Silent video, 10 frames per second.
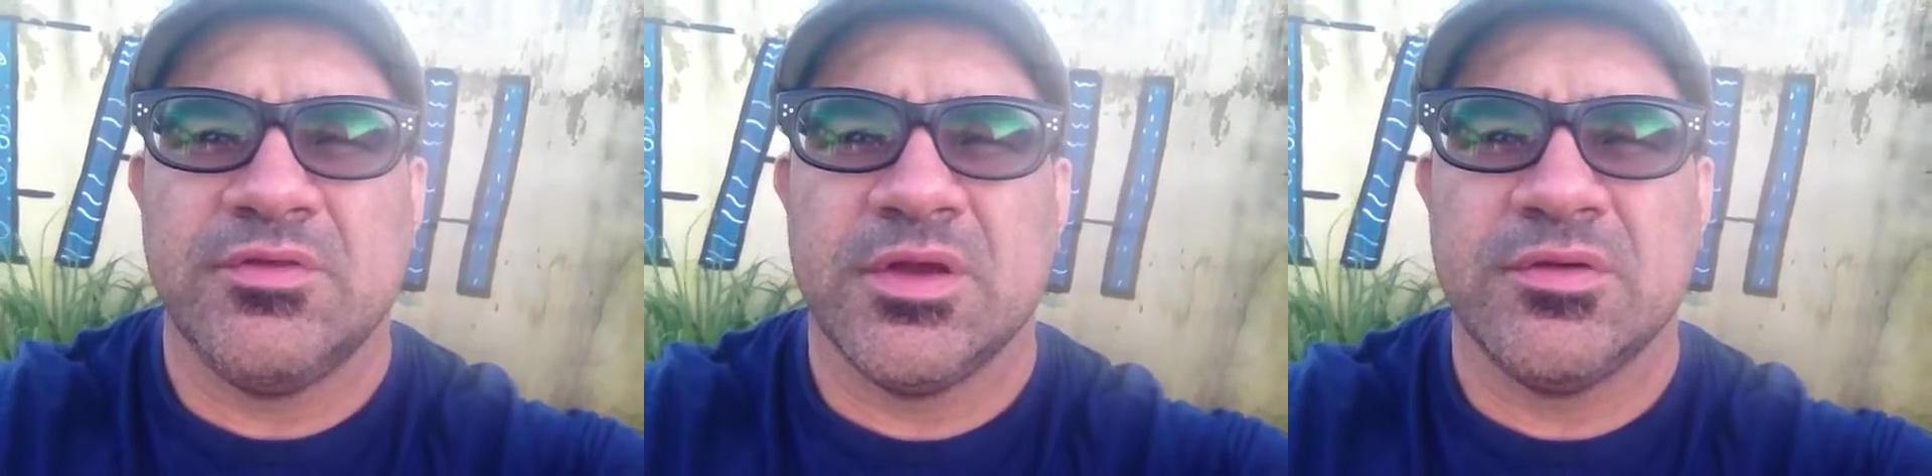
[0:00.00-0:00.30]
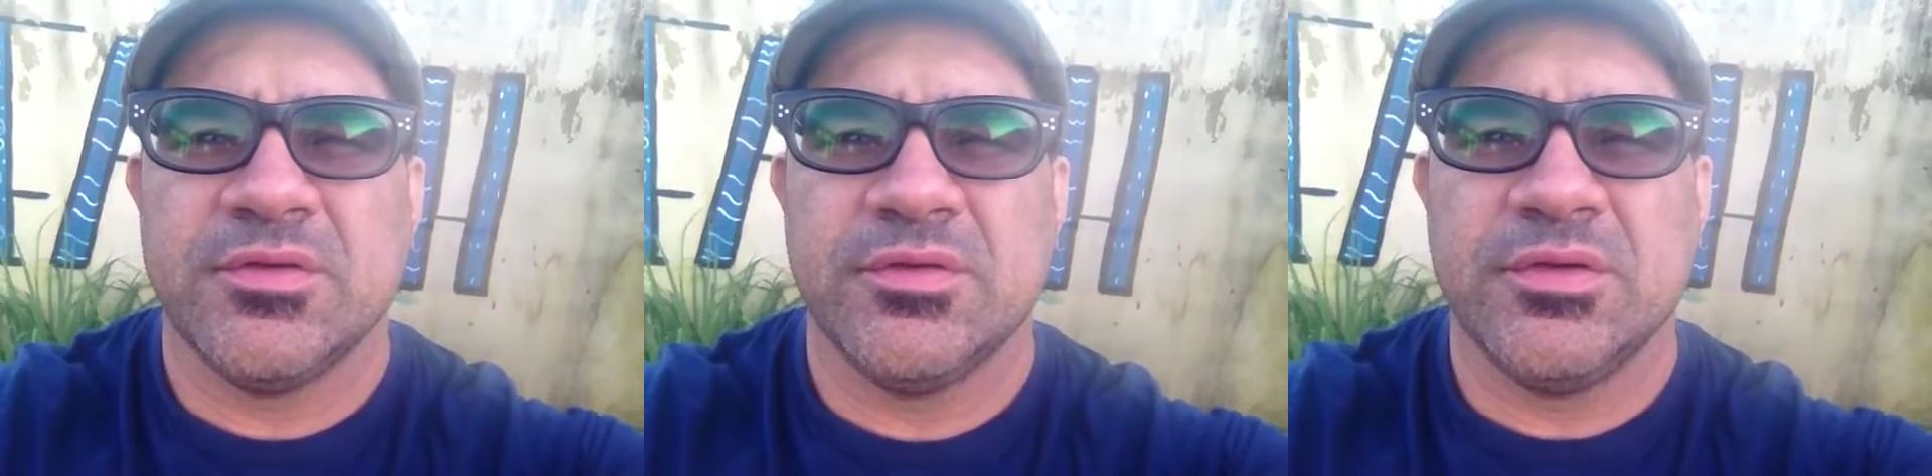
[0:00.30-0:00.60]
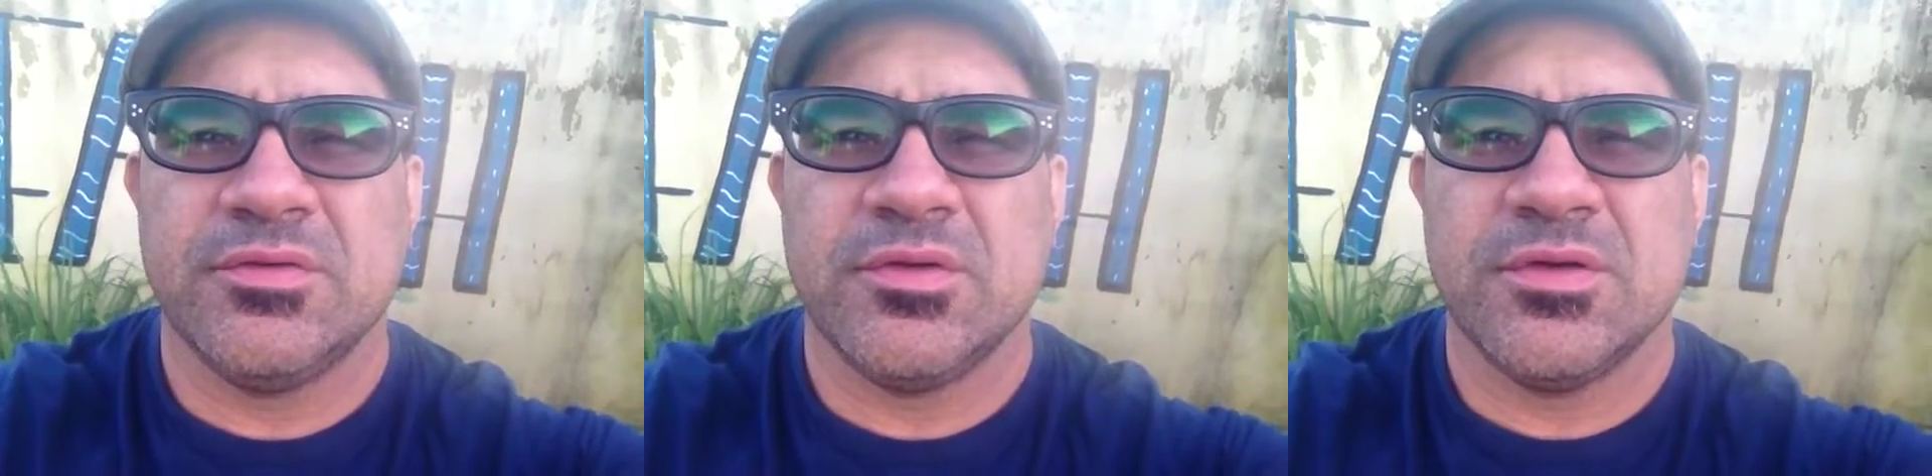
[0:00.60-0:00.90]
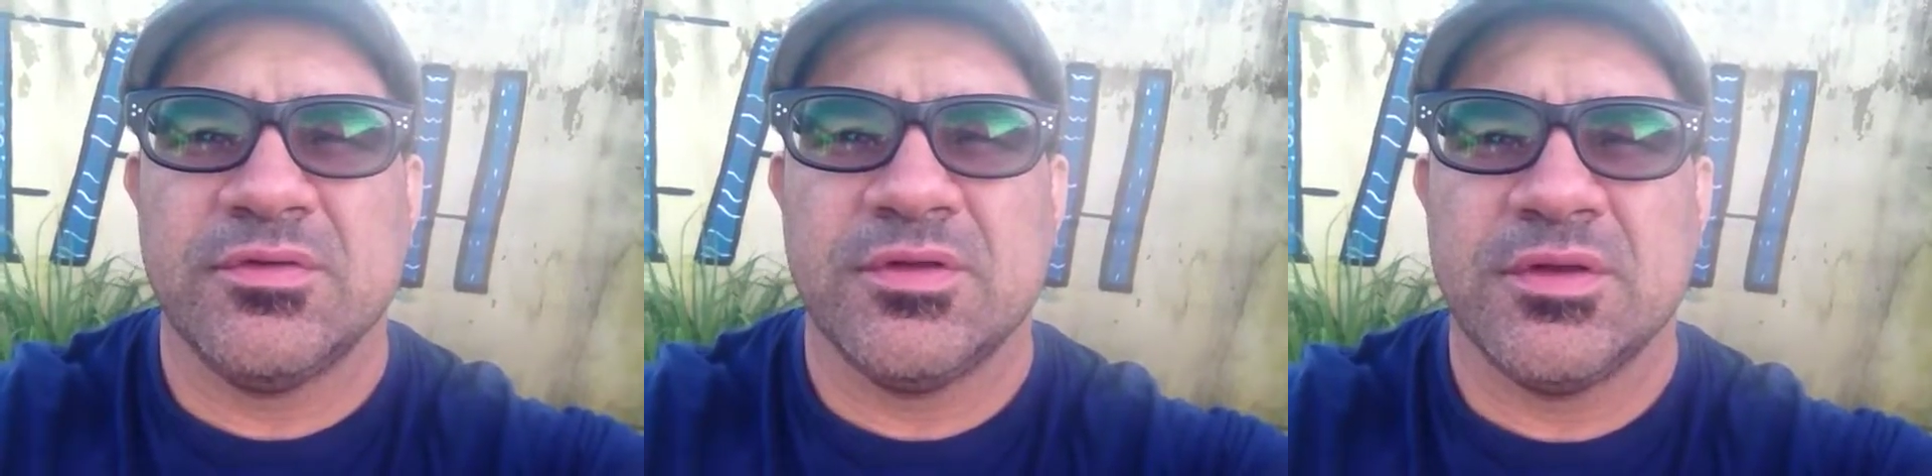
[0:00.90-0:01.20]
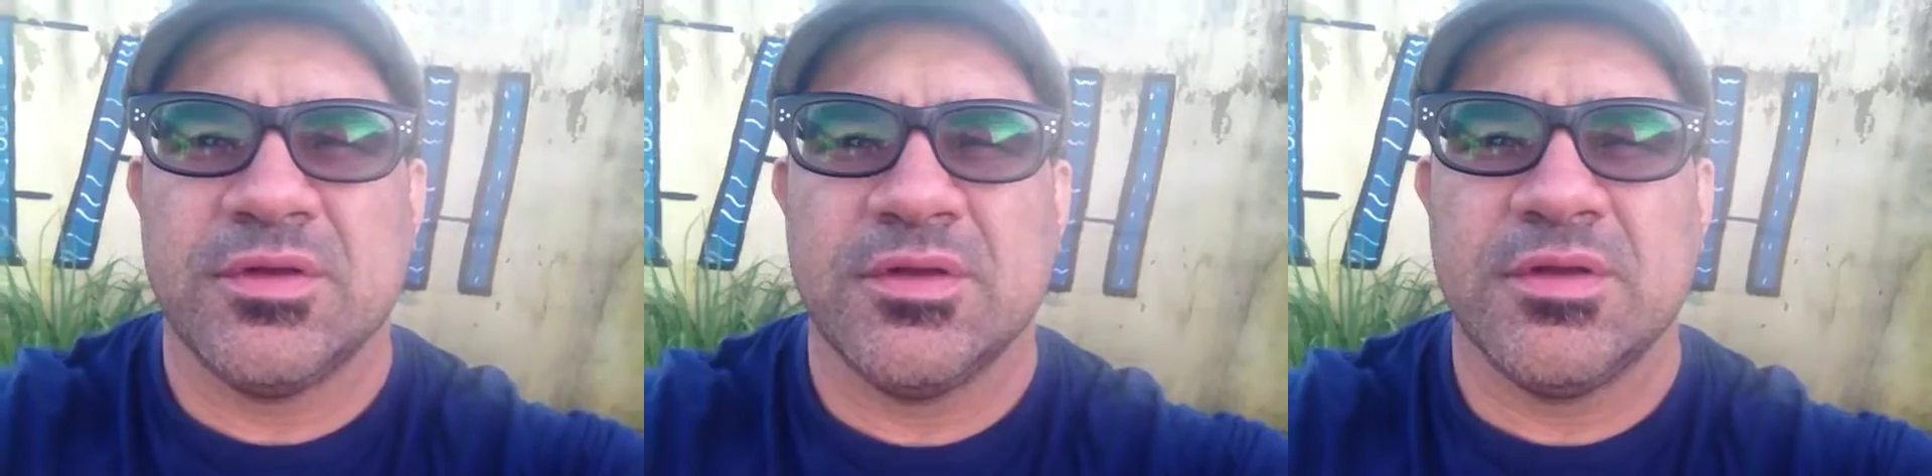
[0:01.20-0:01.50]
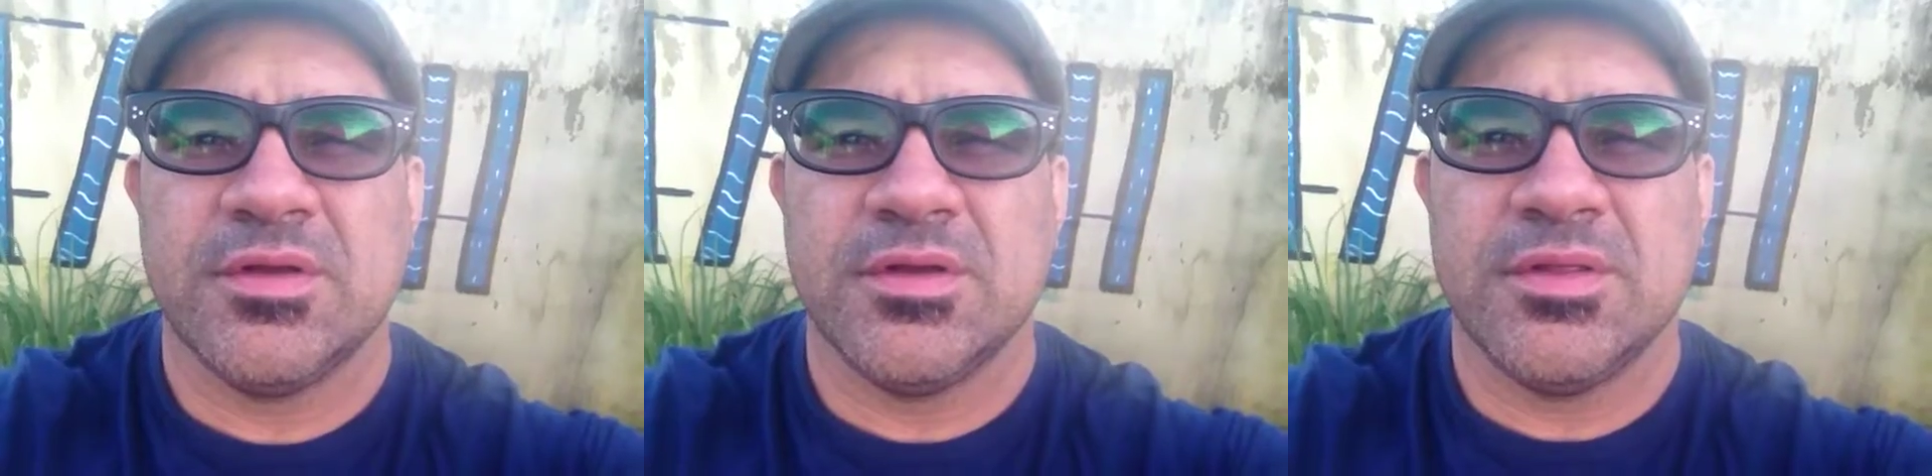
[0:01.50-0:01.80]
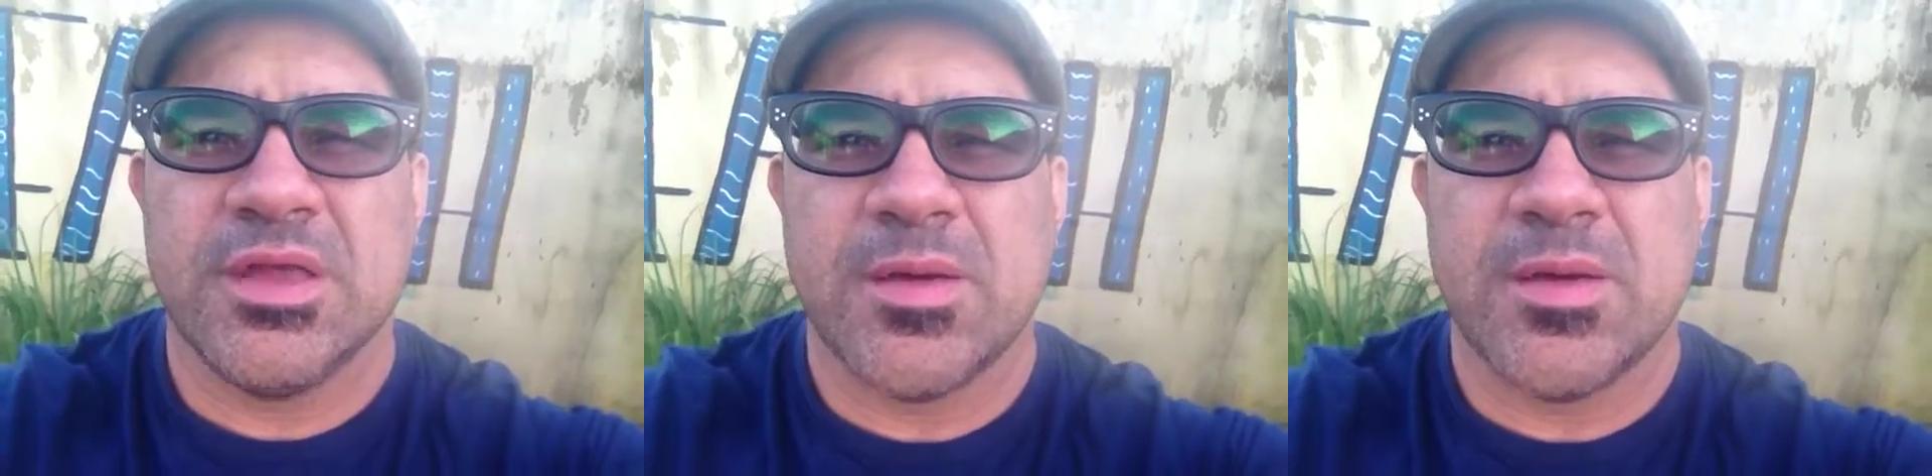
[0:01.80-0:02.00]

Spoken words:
generously towards the